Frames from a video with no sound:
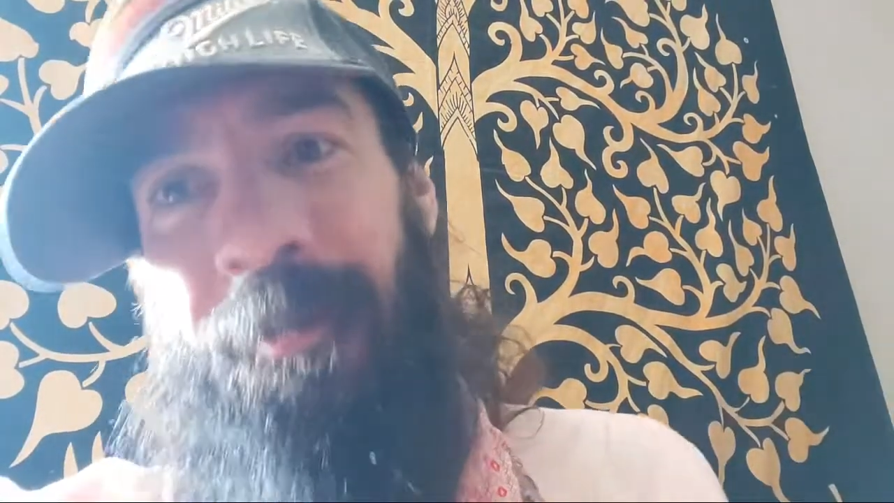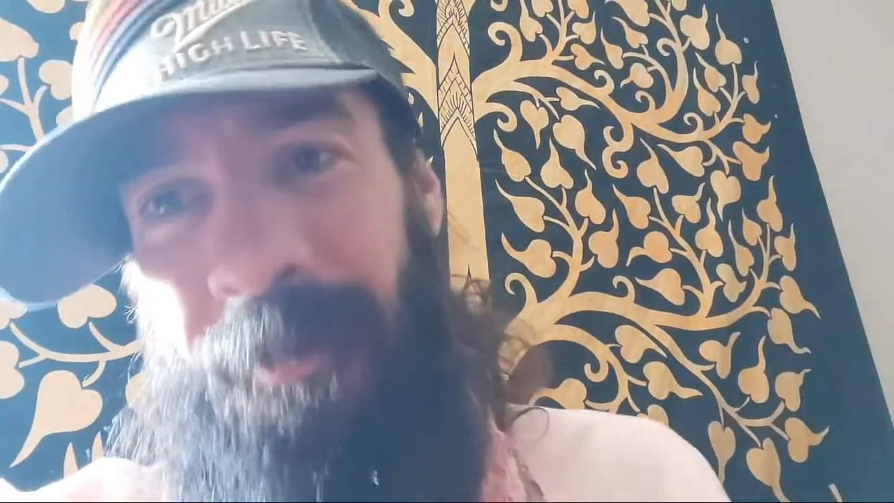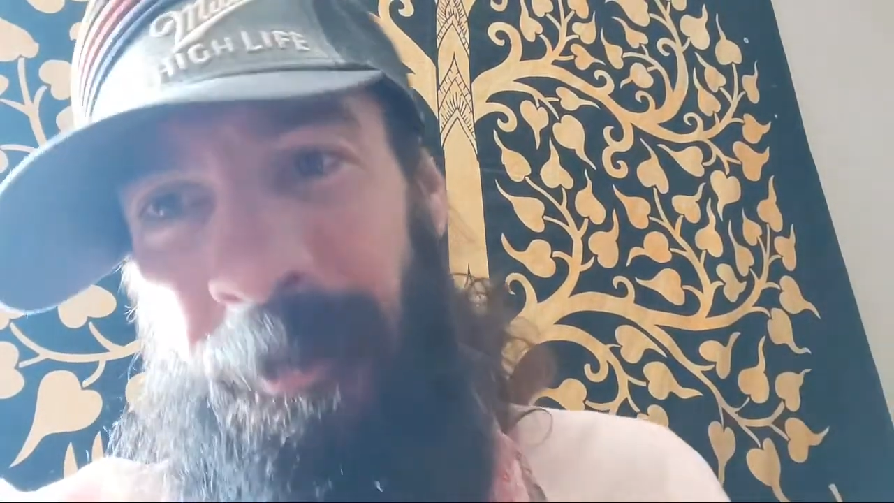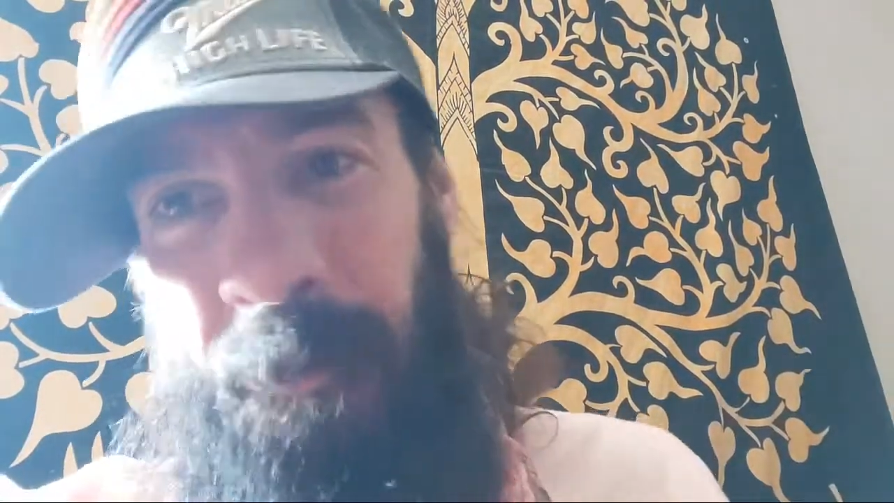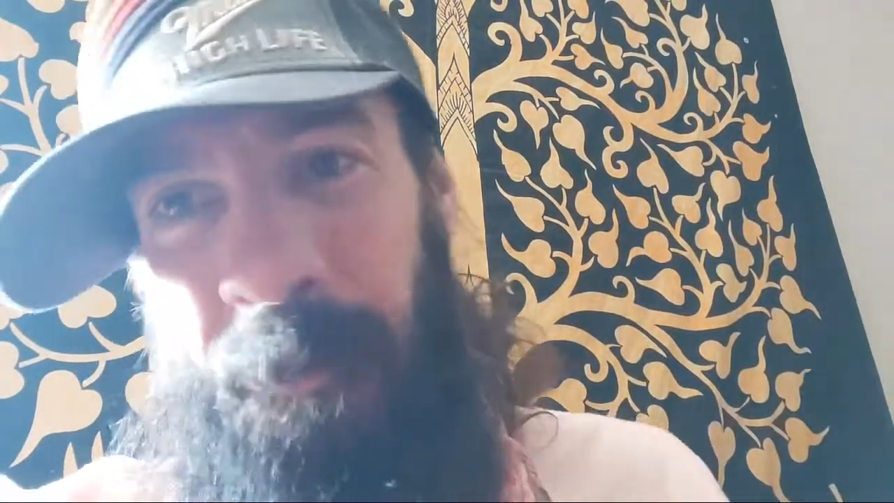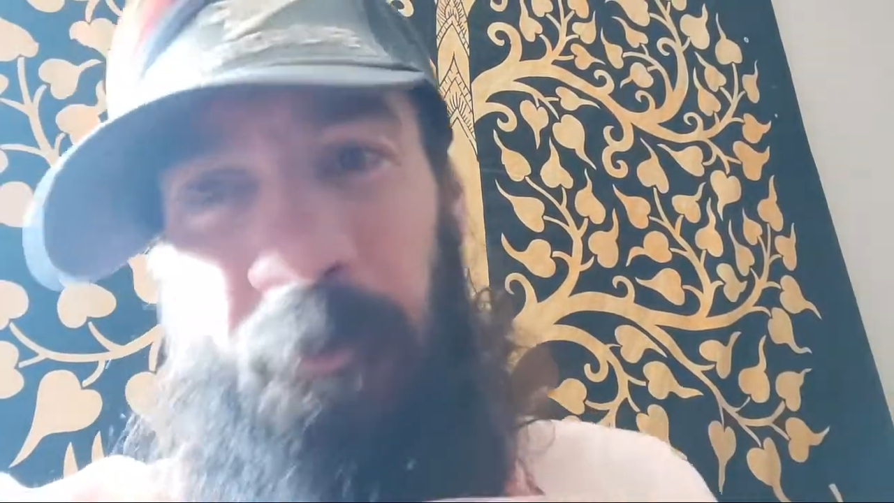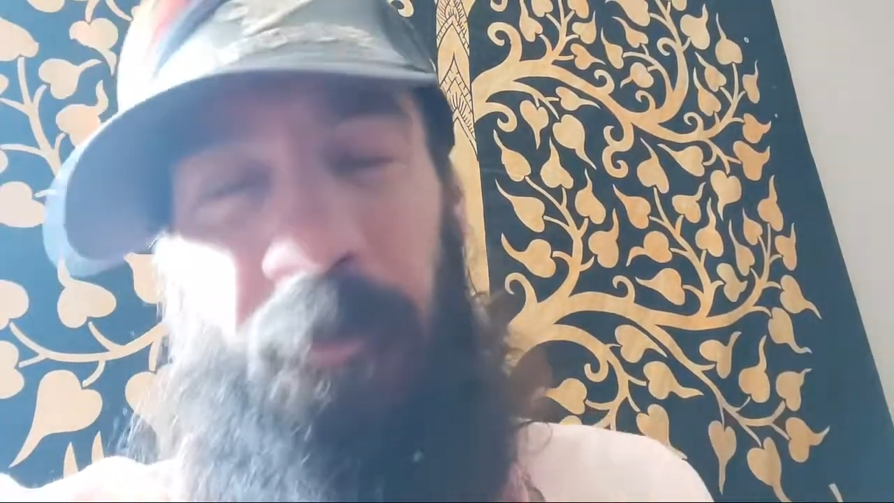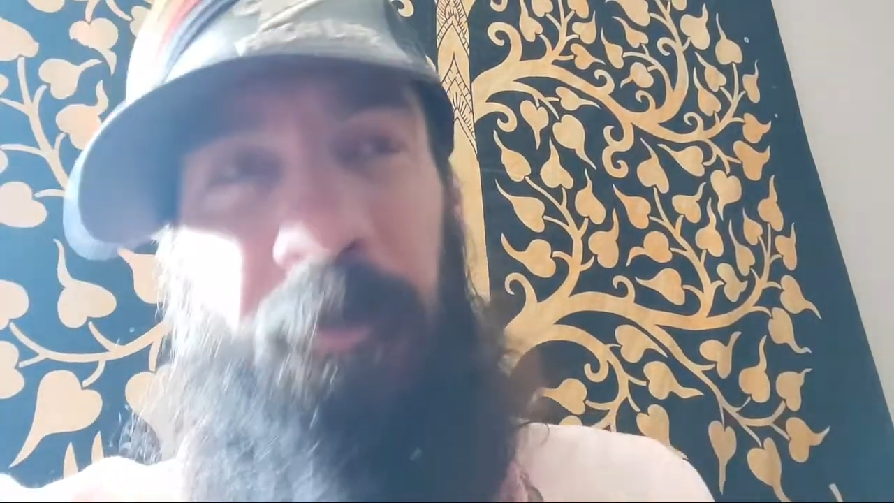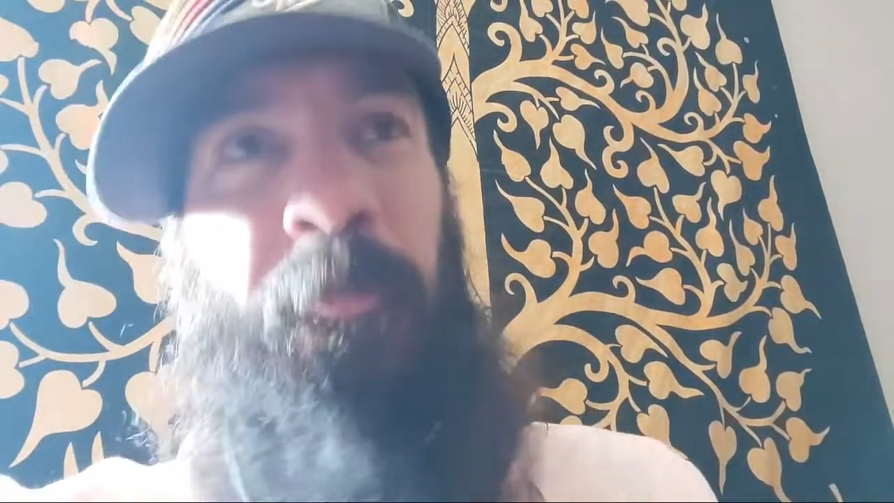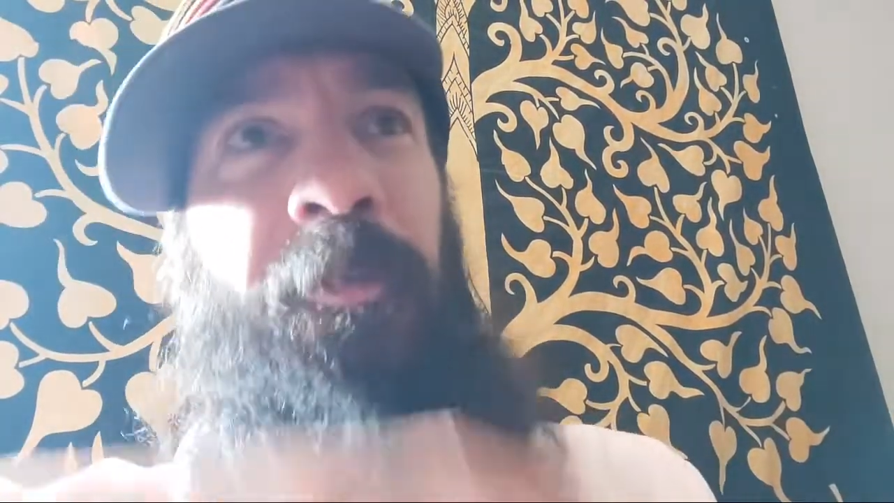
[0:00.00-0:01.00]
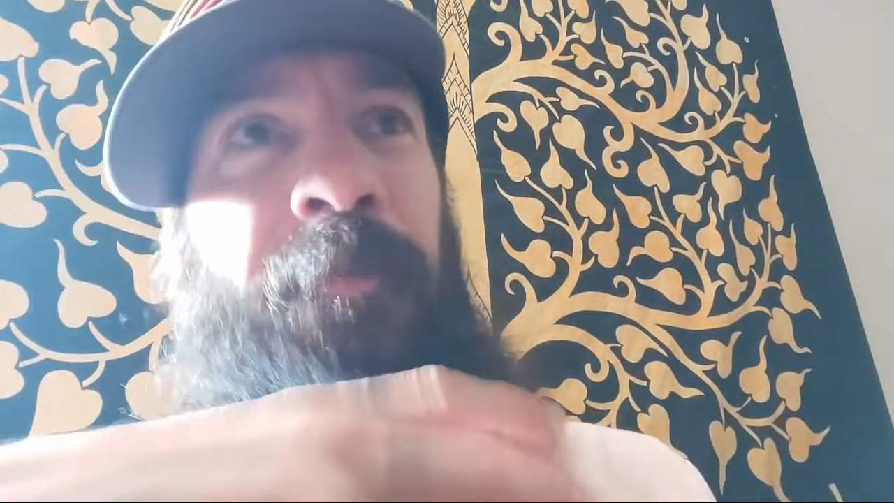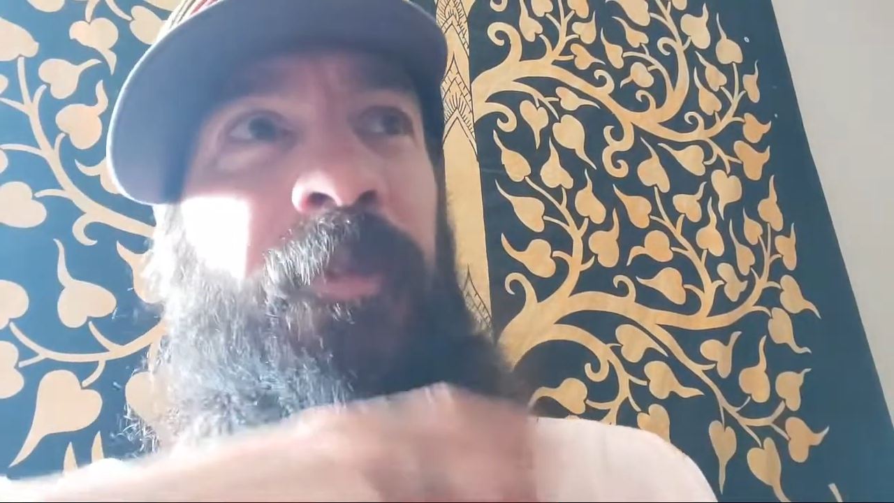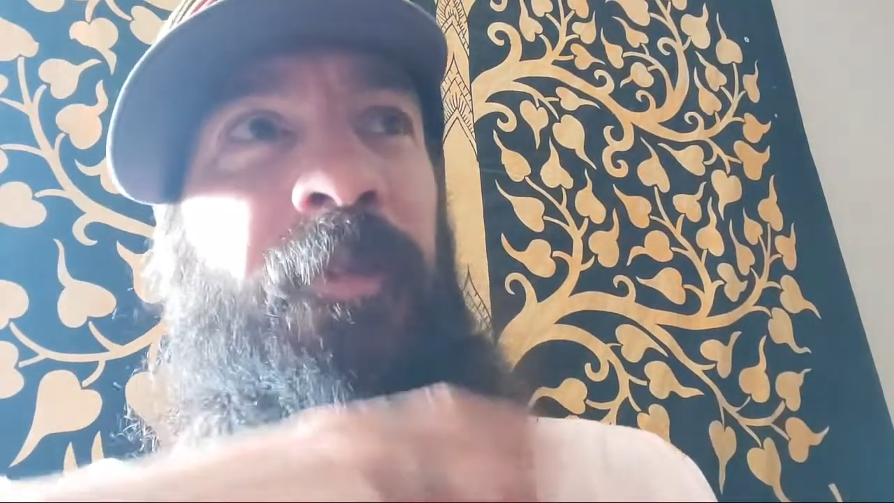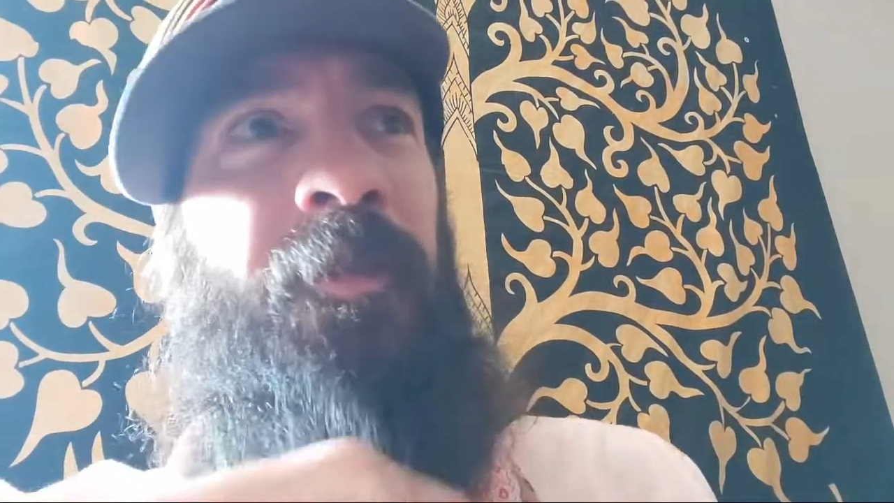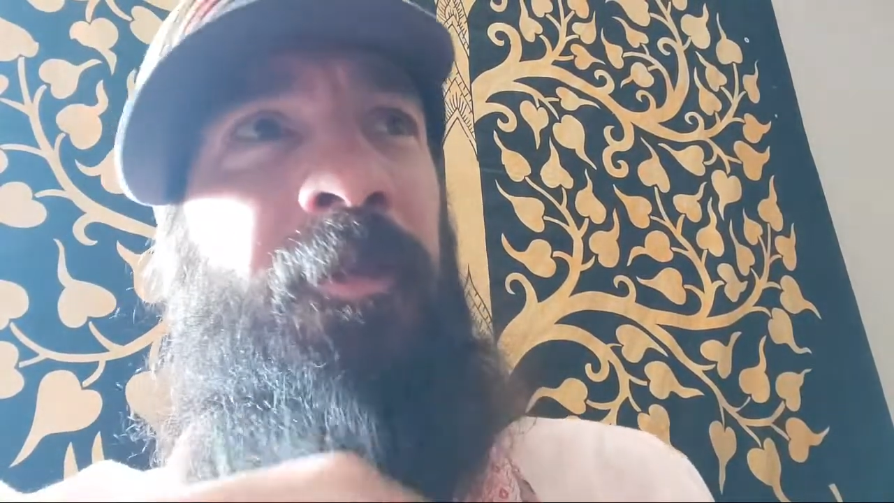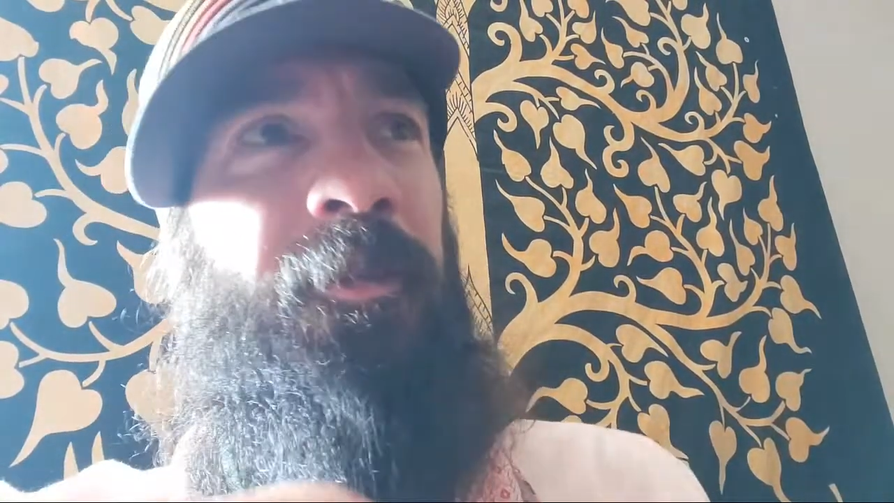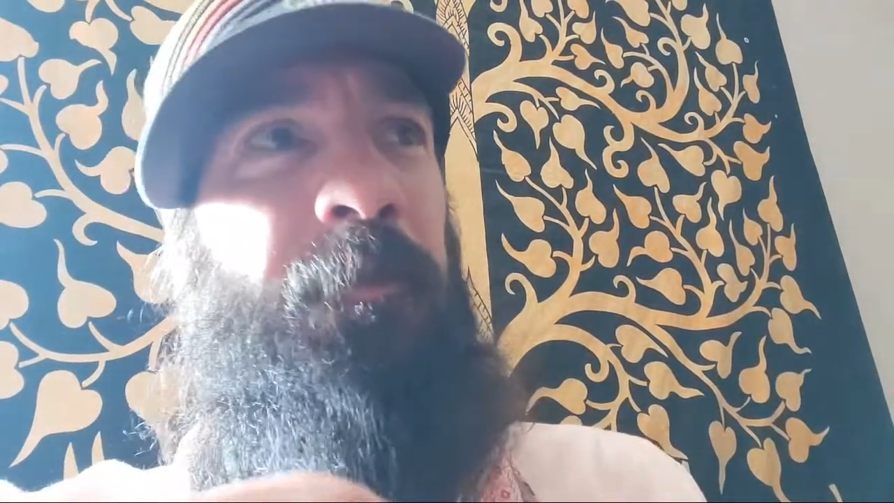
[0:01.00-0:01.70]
How many people are in the building? You see how